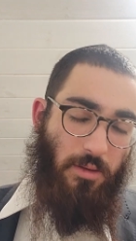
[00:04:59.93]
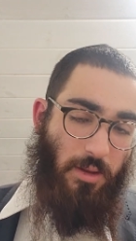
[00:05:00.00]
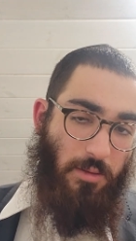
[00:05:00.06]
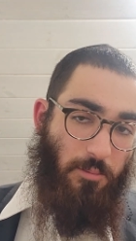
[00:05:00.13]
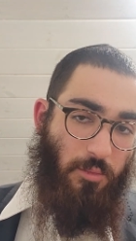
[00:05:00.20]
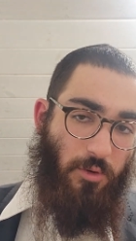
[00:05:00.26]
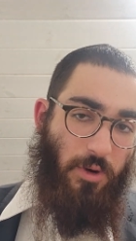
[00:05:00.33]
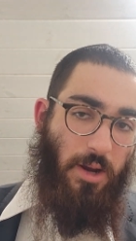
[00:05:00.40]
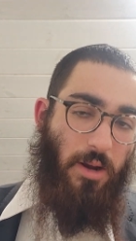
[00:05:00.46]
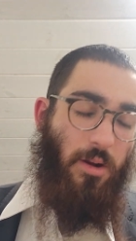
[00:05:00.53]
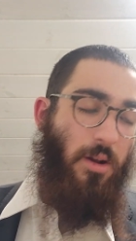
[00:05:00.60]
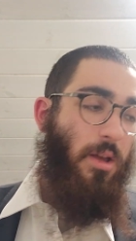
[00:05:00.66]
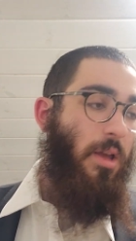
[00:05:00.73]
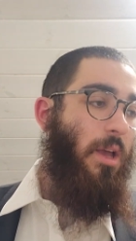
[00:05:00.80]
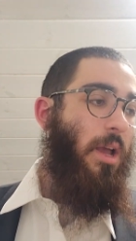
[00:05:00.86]
and
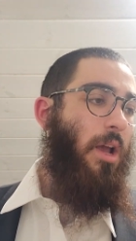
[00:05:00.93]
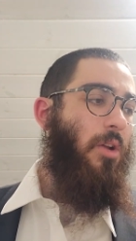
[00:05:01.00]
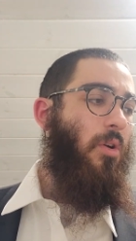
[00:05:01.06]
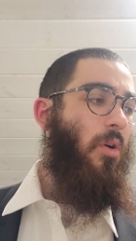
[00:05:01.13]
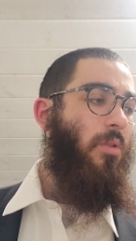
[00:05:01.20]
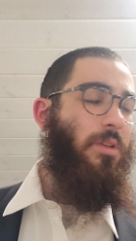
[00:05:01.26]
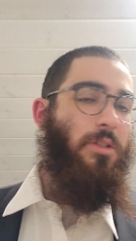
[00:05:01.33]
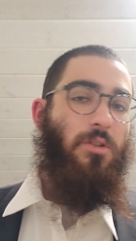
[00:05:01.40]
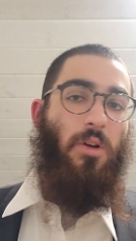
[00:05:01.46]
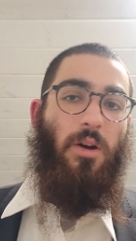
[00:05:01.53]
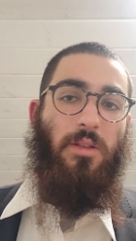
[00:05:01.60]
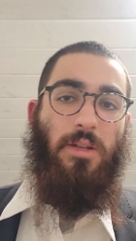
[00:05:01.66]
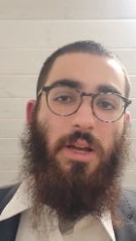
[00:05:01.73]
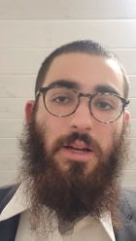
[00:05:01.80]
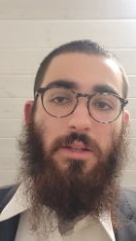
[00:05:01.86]
prayer and all these
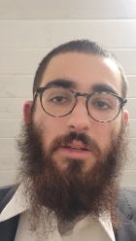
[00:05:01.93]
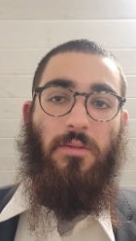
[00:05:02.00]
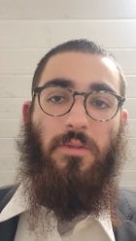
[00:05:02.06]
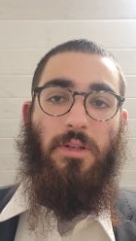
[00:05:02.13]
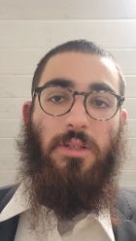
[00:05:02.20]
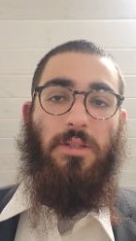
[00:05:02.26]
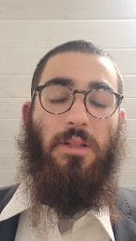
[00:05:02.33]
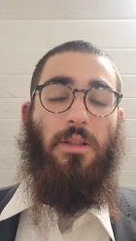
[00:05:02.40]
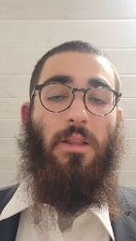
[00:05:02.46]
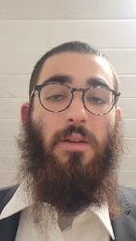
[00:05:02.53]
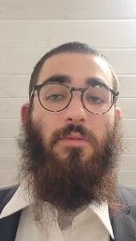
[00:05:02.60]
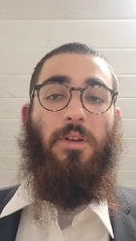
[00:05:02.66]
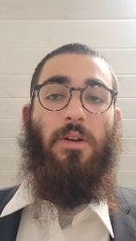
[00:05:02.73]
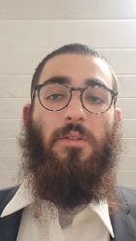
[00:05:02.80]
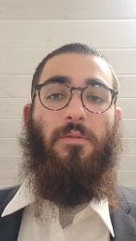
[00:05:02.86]
godly activities and
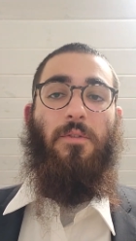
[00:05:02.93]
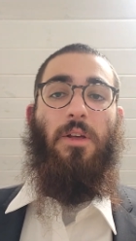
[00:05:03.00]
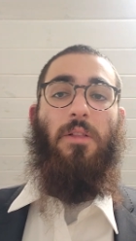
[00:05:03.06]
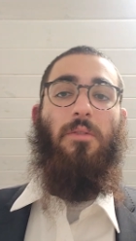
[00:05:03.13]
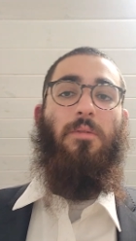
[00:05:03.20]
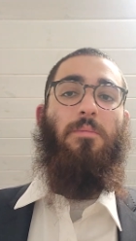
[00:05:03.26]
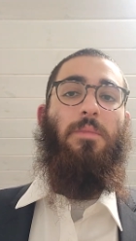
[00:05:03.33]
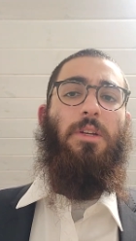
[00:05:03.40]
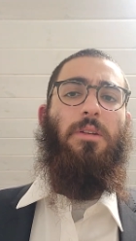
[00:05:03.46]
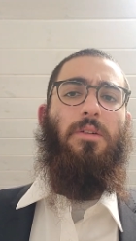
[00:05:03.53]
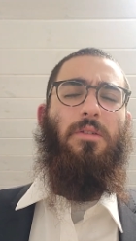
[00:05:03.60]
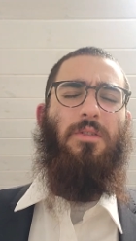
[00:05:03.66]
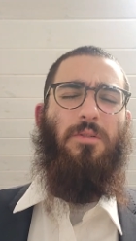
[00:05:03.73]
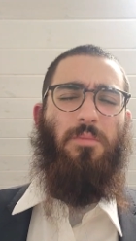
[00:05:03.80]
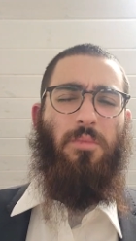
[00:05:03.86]
loving our fellow and being
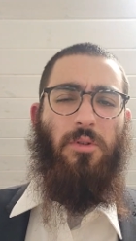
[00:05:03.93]
a good